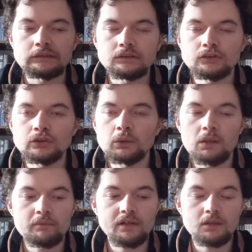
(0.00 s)
so
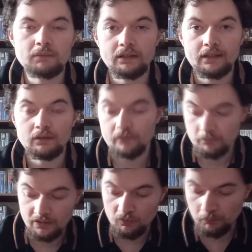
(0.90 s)
I think I might get another
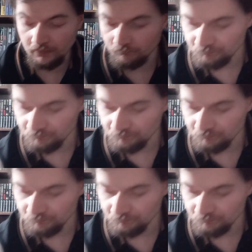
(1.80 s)
PSP.